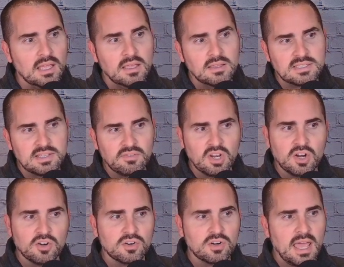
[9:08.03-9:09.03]
The
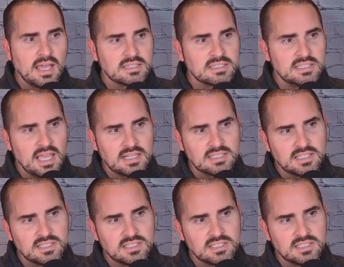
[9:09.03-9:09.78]
7900 XTX gets